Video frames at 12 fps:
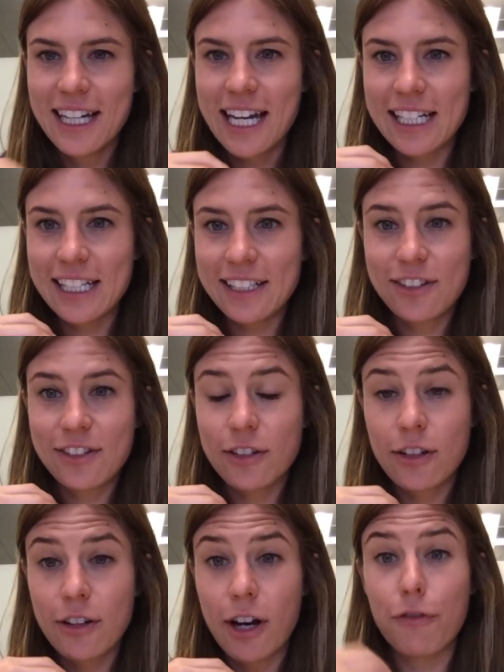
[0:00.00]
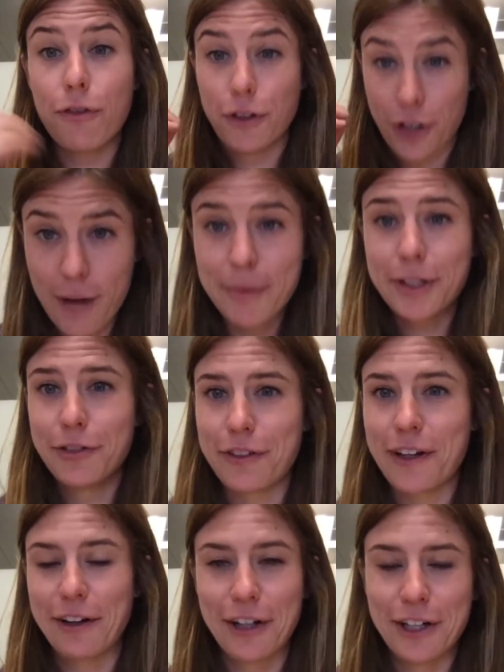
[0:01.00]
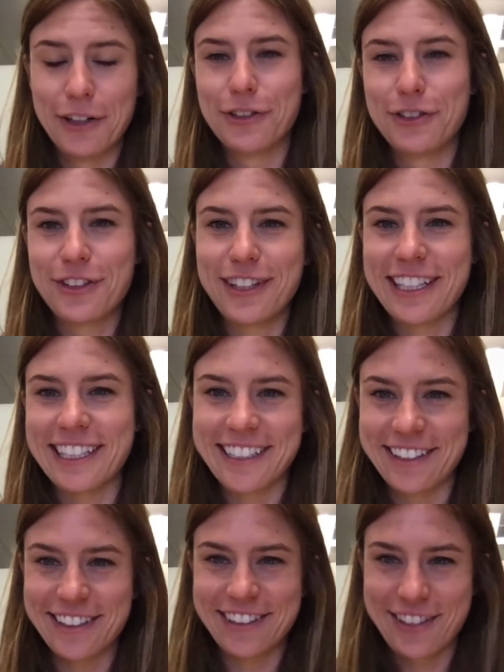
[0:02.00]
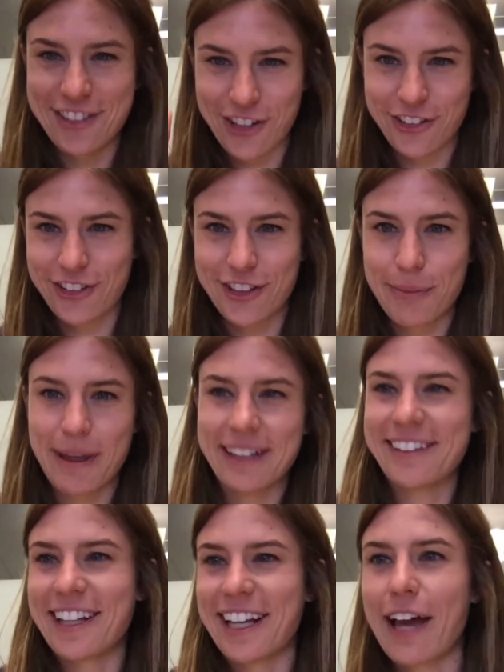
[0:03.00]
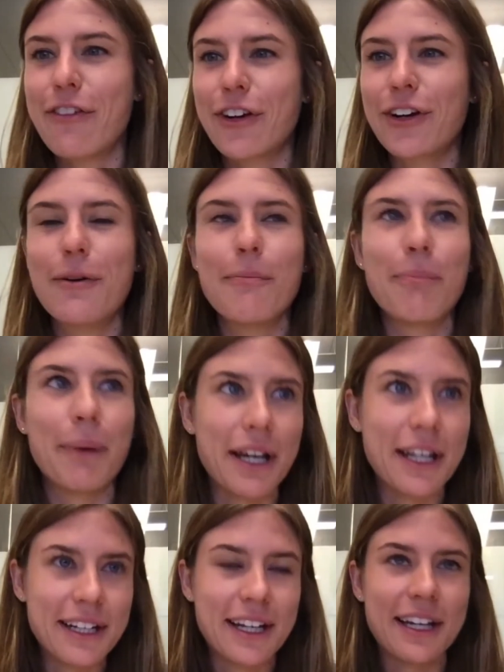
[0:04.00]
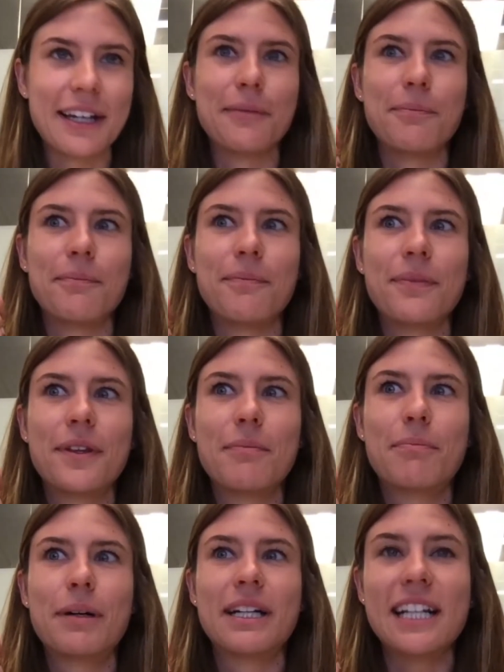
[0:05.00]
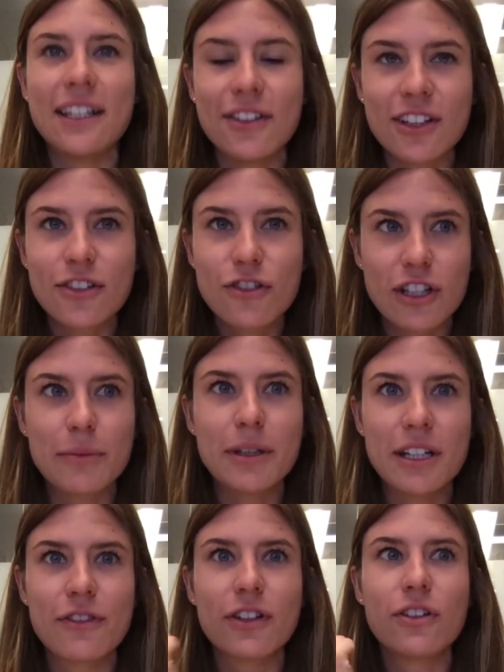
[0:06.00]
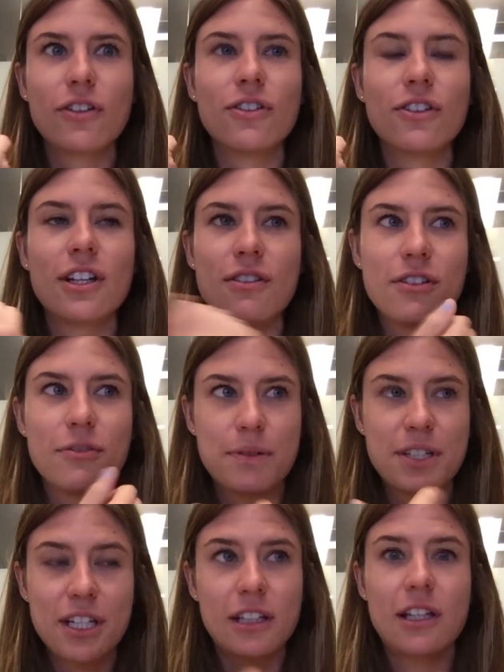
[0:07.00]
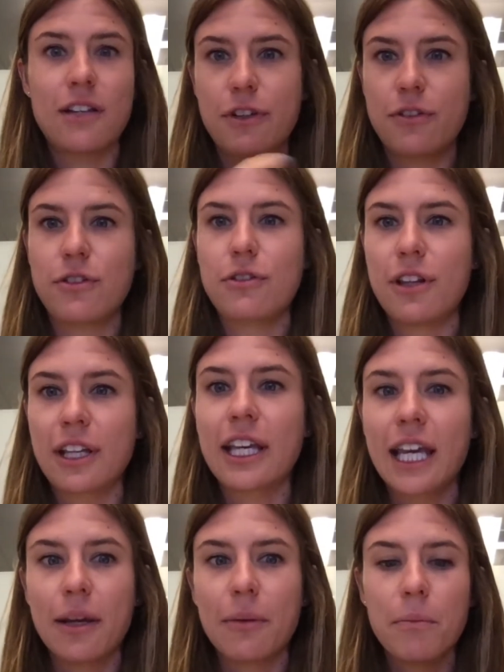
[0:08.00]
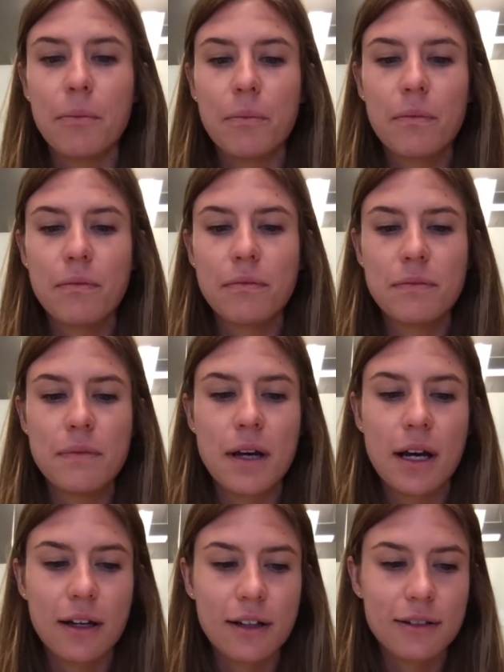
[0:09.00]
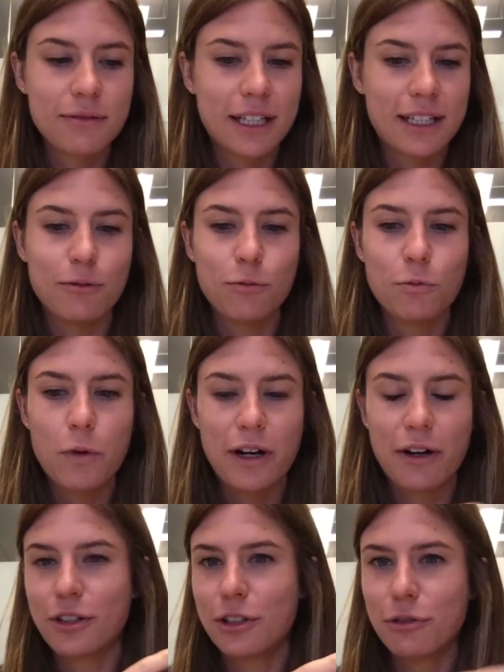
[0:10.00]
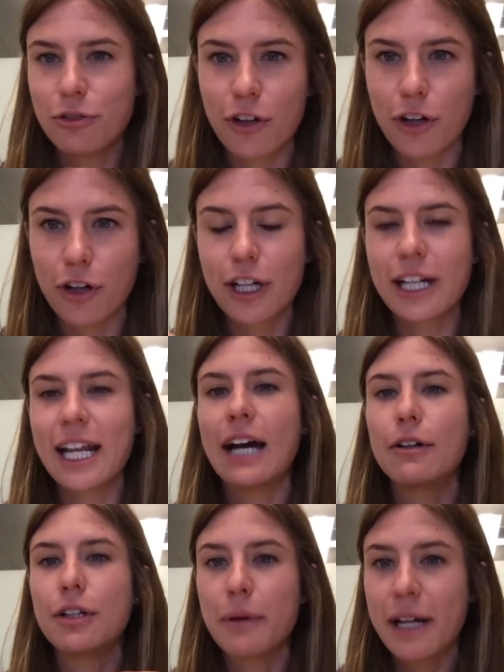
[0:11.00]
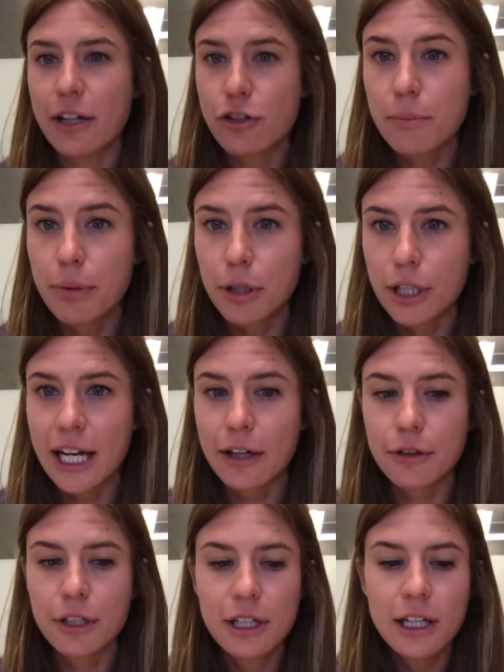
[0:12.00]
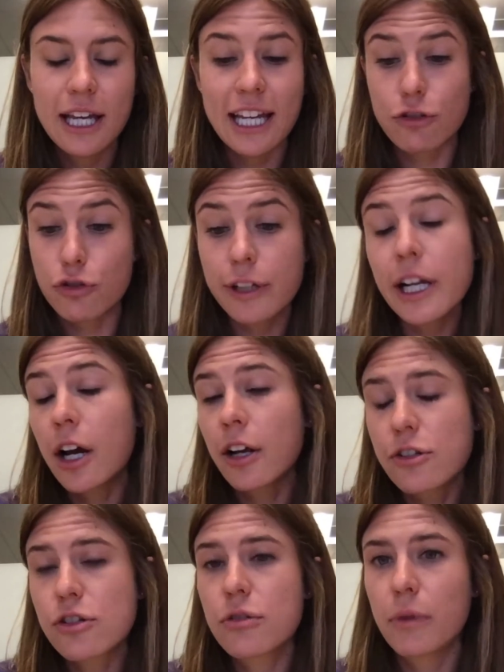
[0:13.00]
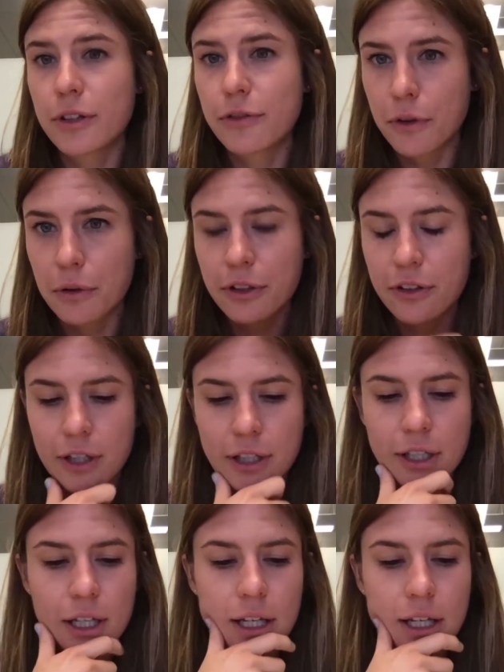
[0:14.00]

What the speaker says: and it's a phenomenal fire hose that is just the best thing ever. But it is extremely difficult, particularly if you're new to the game, kind of where you start and how do you actually pull out and triage what to focus on.